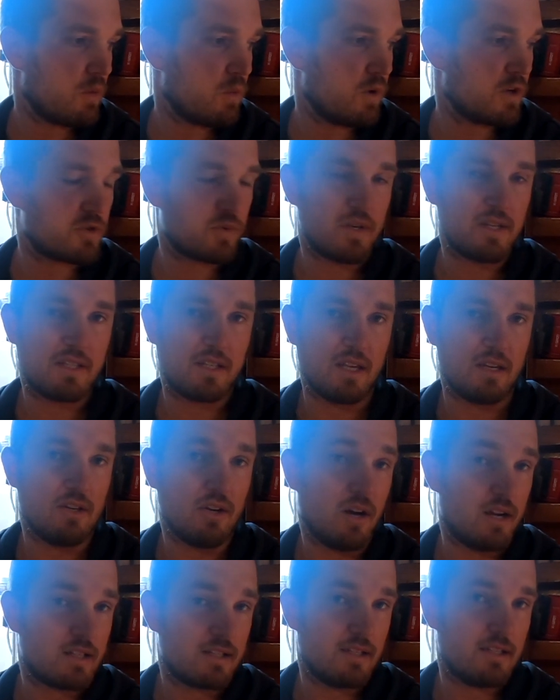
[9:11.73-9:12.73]
which we sit
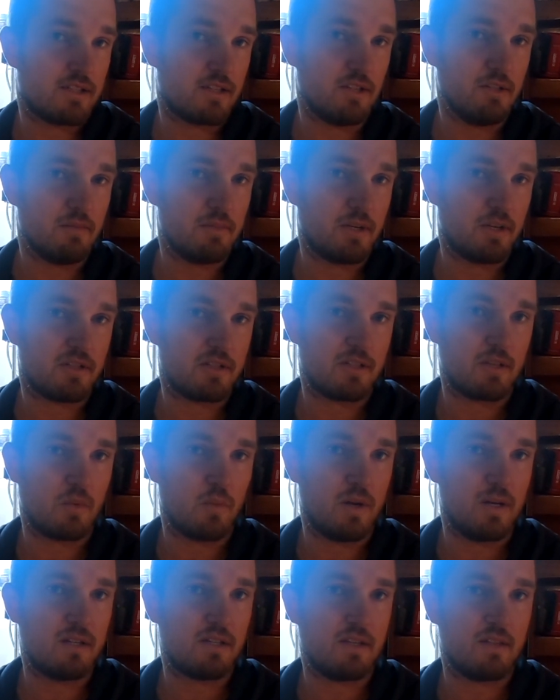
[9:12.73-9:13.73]
nicely to because the
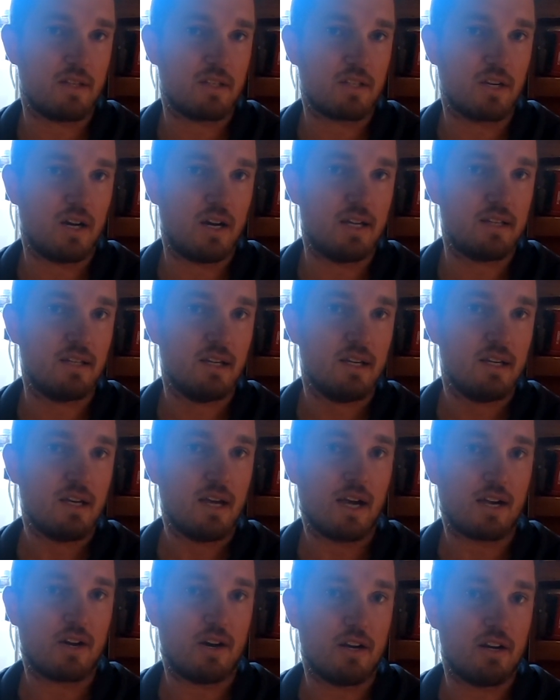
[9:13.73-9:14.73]
wind and the tide
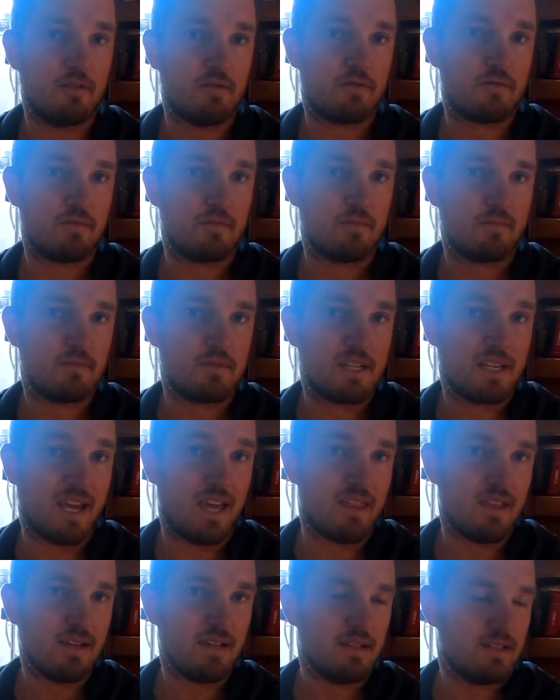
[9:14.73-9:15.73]
are kind of
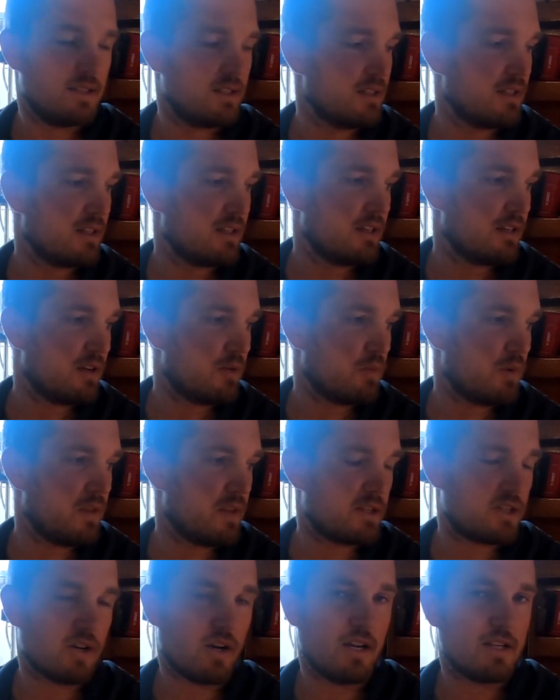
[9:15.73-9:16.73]
together. When
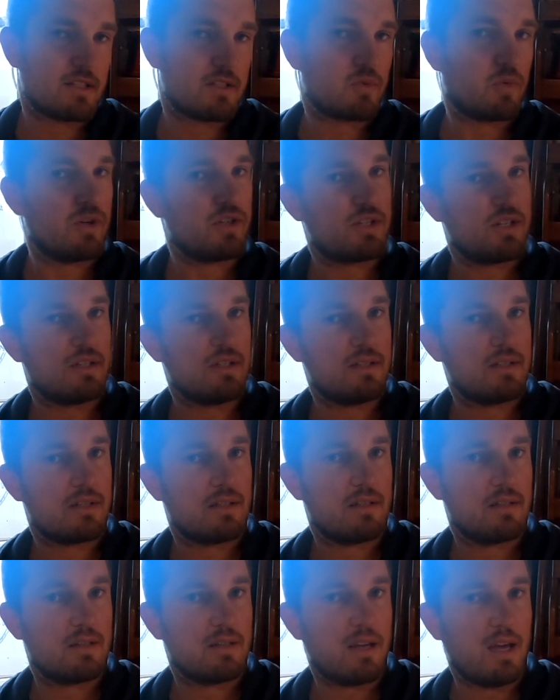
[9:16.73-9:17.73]
the tide switches
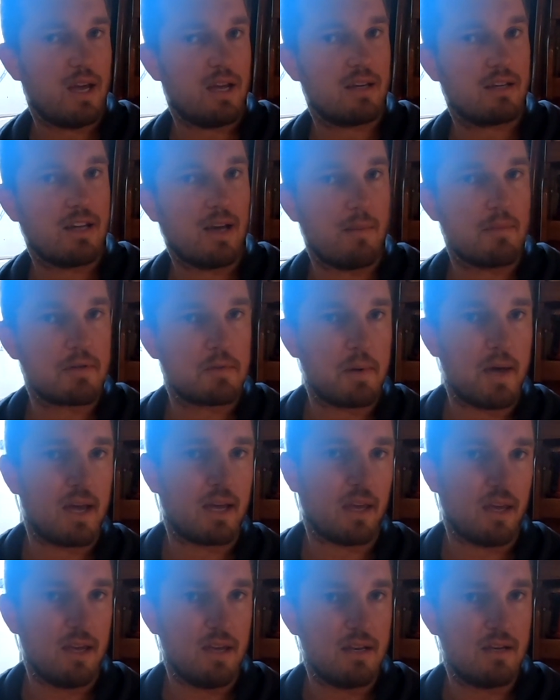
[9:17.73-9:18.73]
and comes
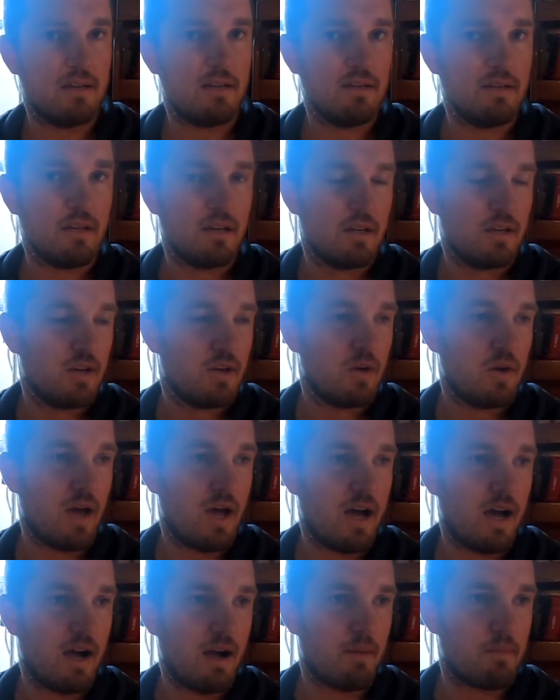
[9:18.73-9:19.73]
back in,
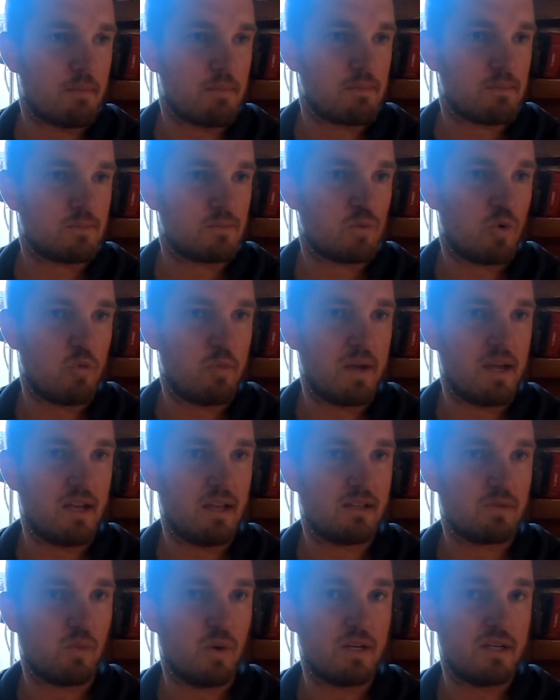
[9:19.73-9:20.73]
will be
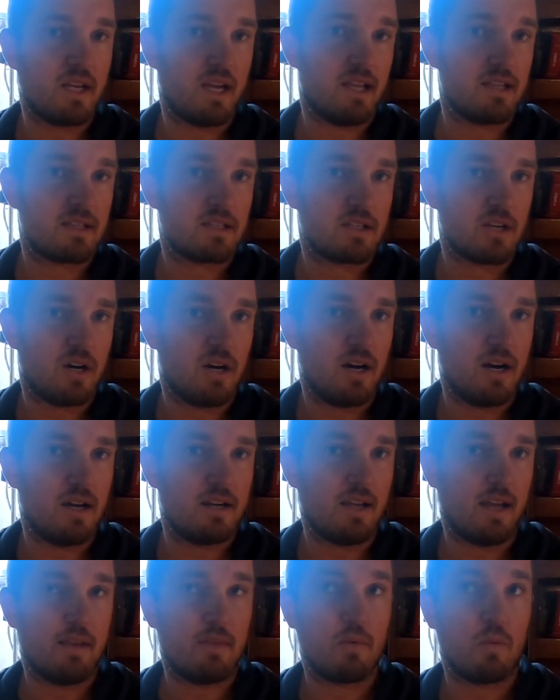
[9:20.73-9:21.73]
wind against
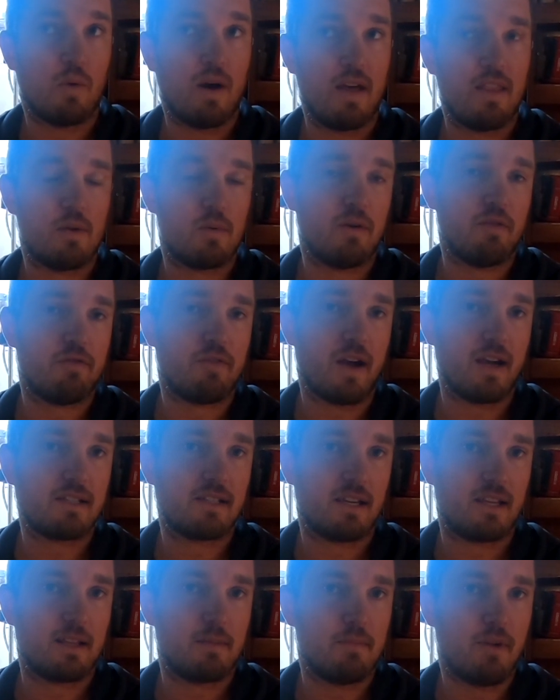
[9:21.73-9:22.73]
tide, and the way that we're
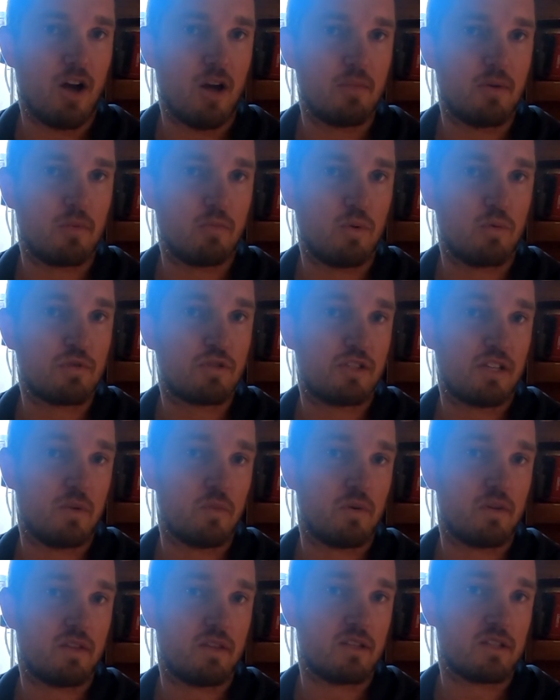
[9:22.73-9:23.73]
facing at the moment, we'll
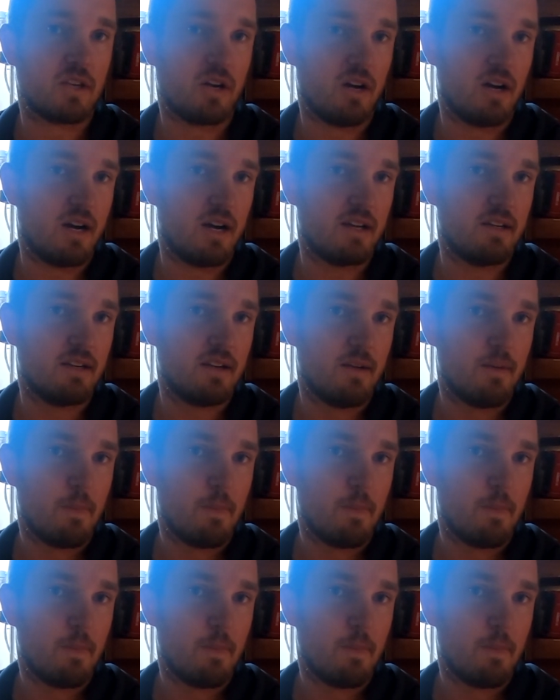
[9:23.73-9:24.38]
sit with the tide,